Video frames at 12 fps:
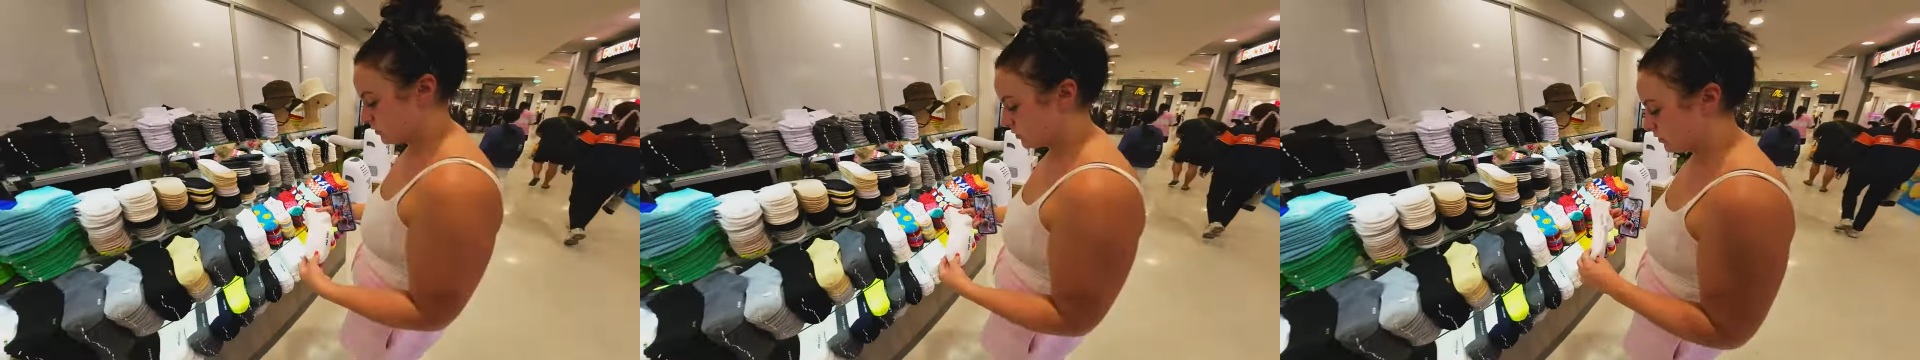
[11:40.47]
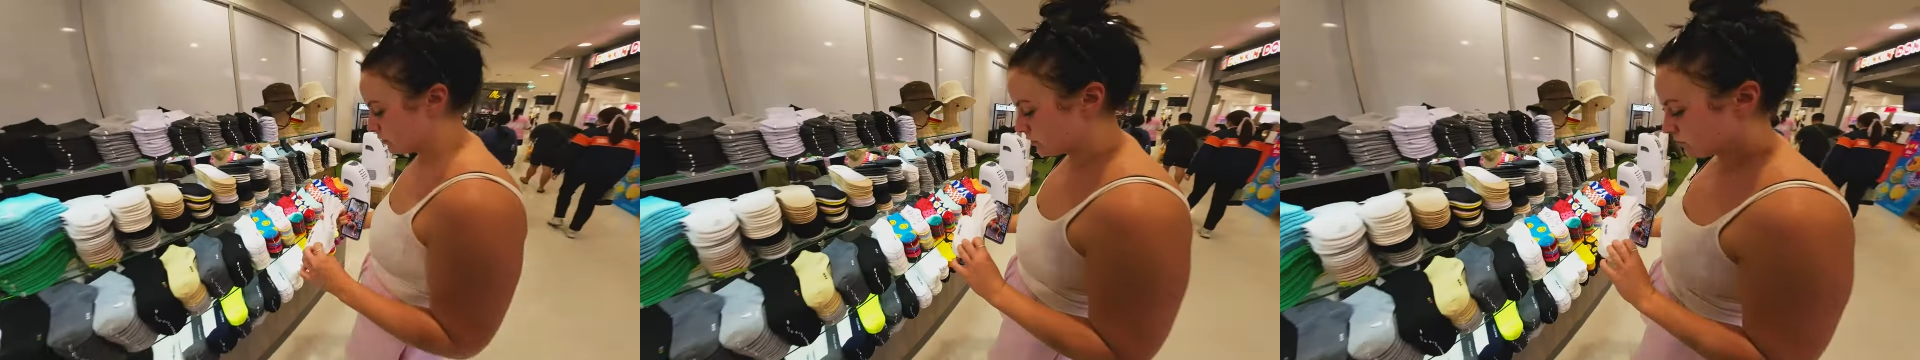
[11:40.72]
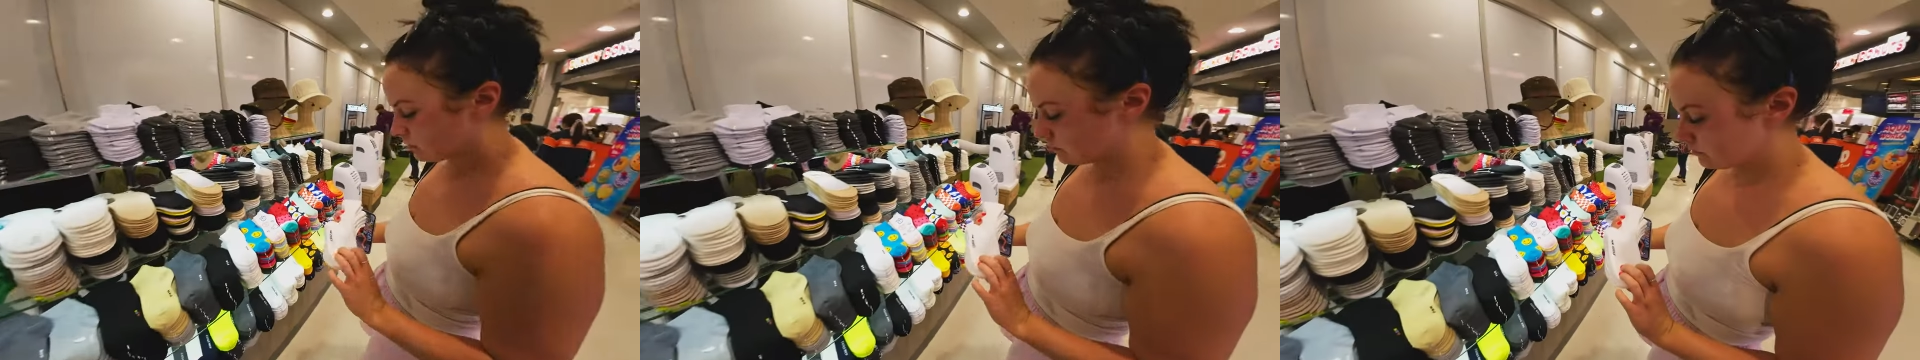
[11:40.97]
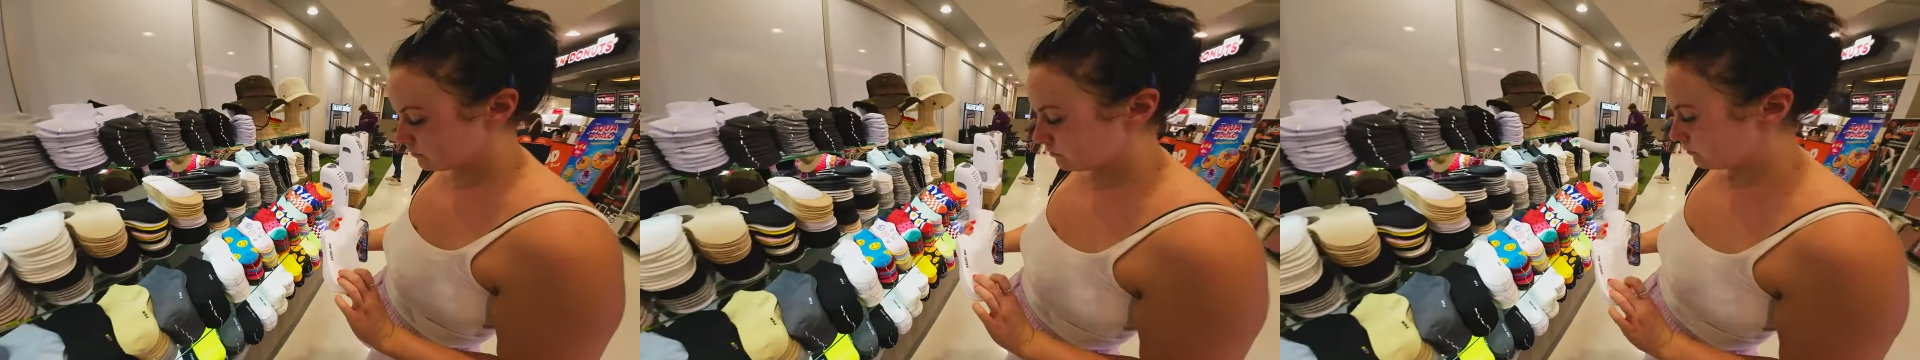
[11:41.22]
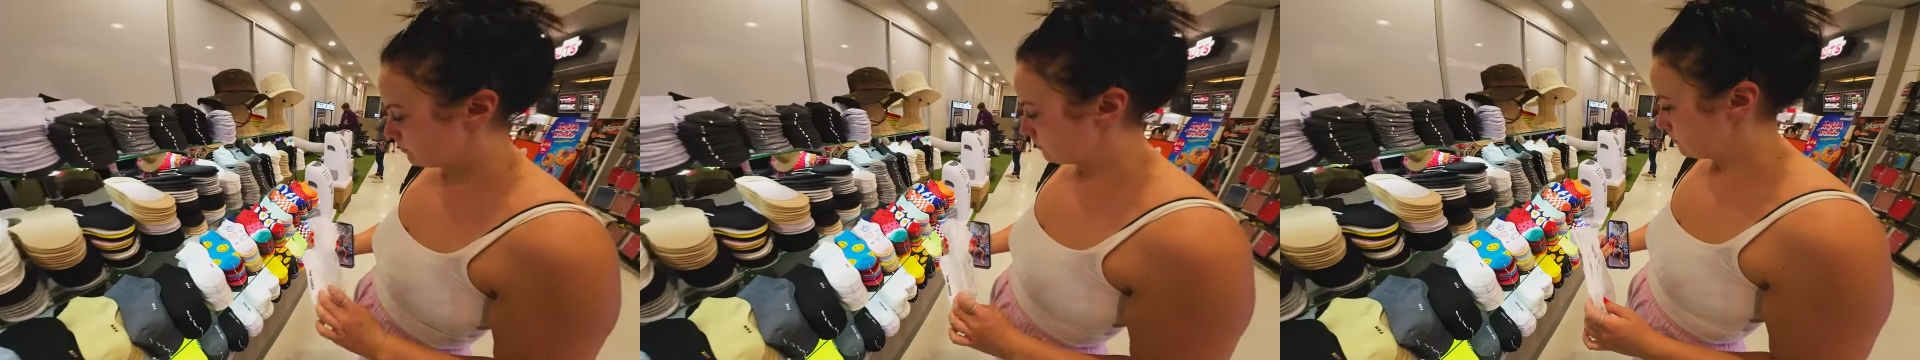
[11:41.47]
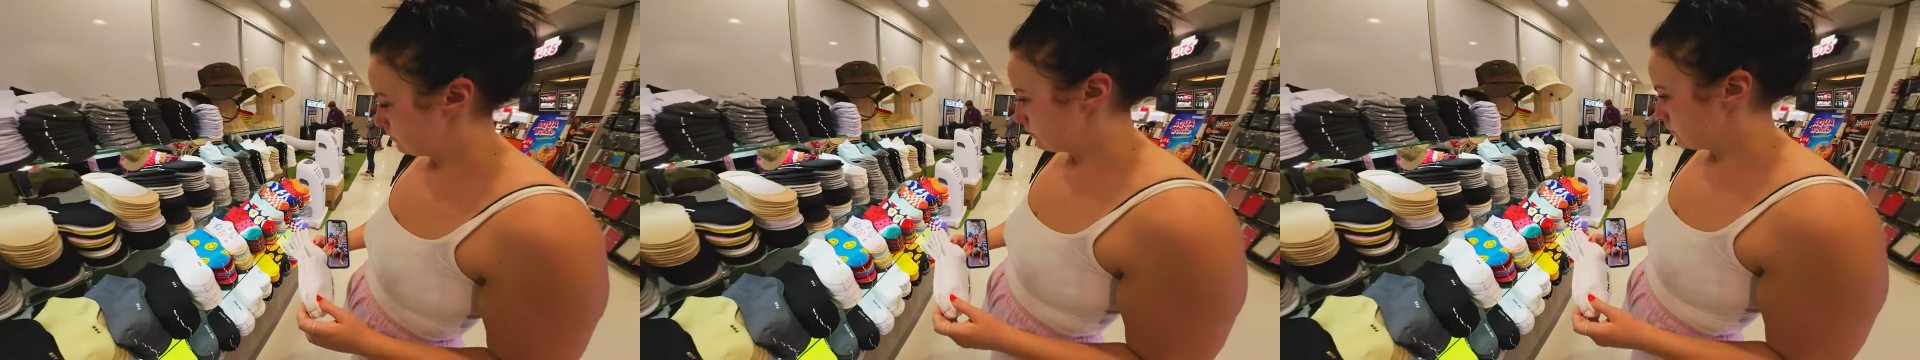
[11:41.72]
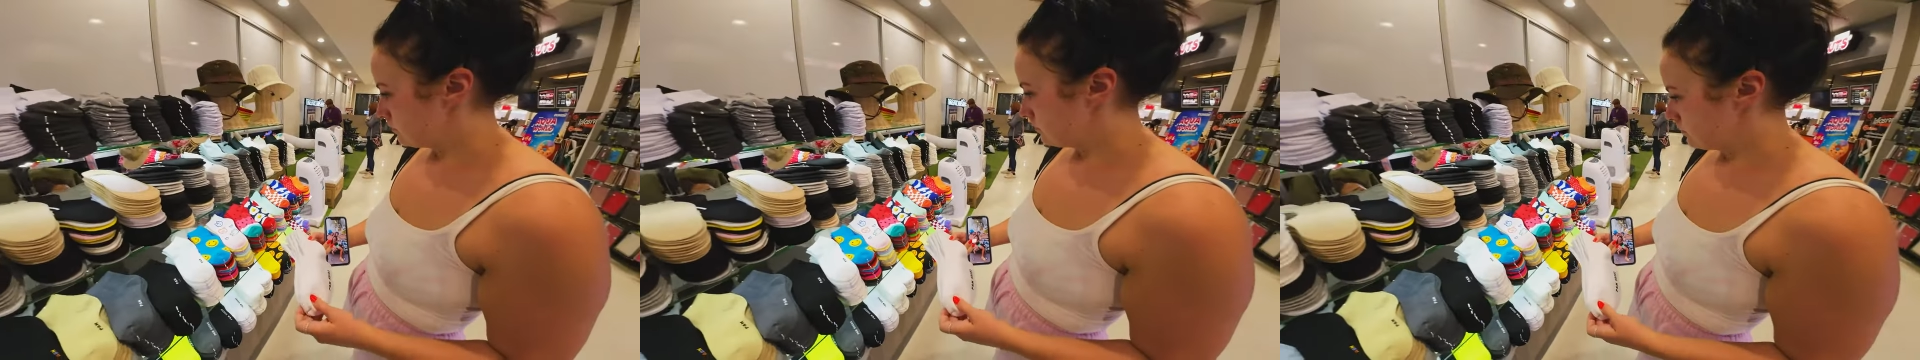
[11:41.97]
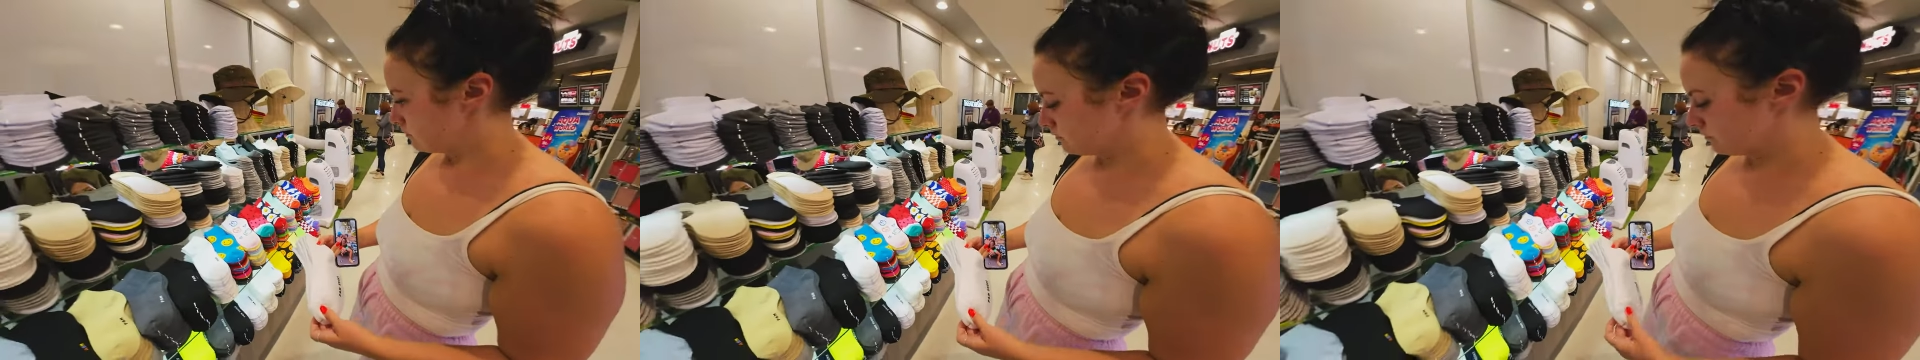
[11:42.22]
Socks. Socks, oh, they're too
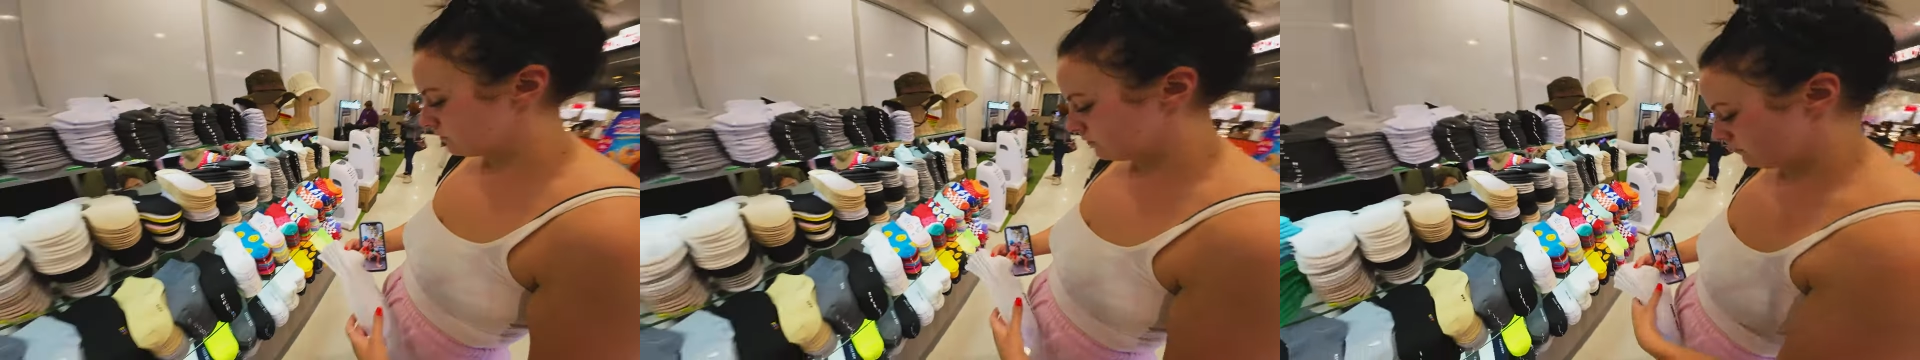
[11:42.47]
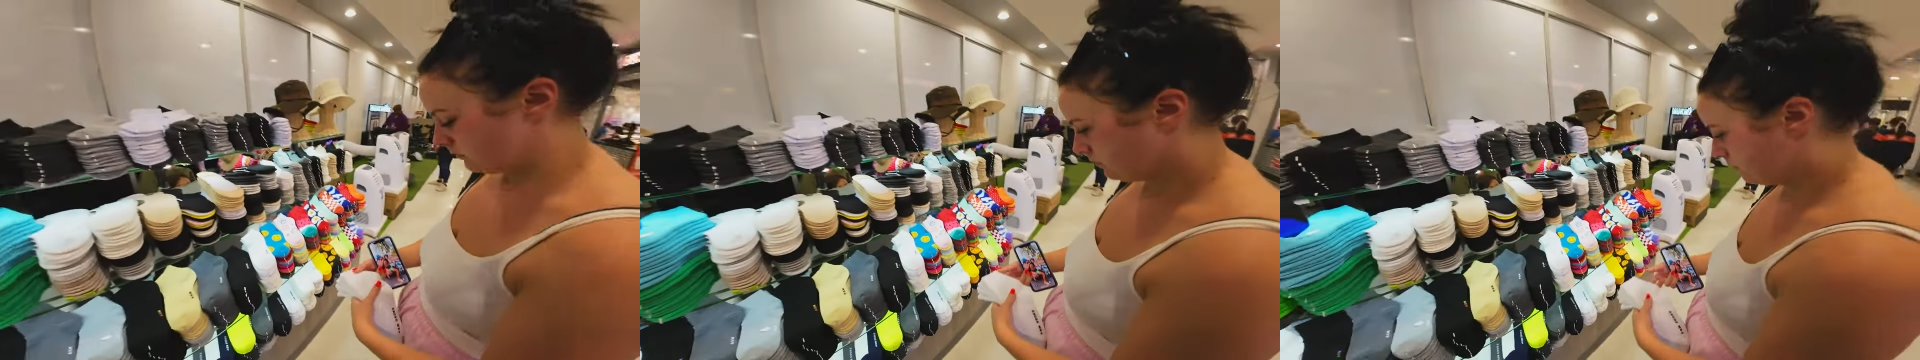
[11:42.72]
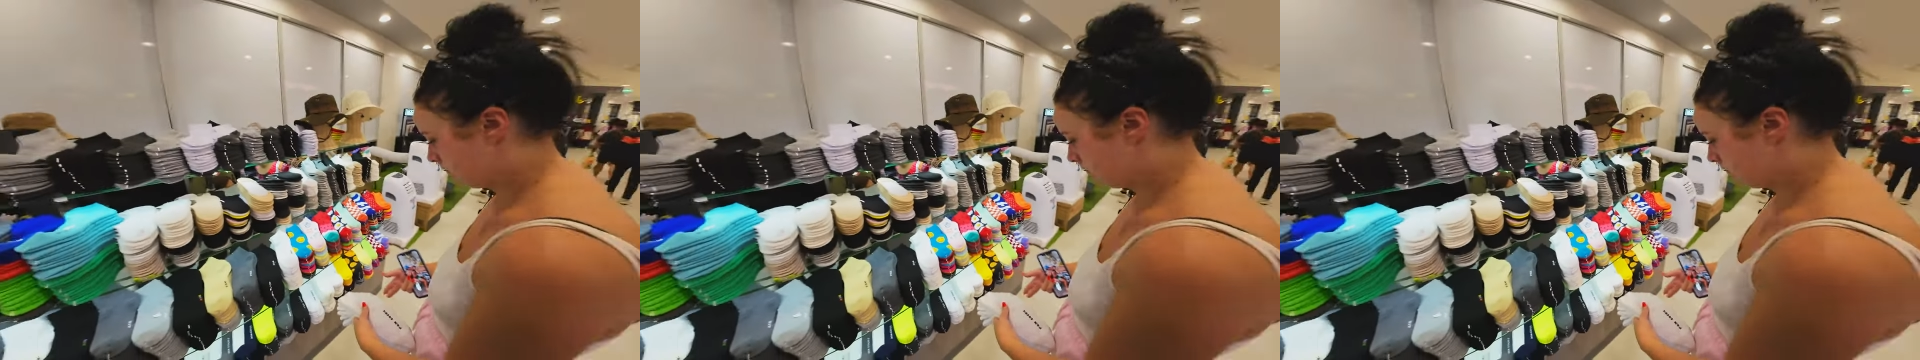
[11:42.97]
small. I like long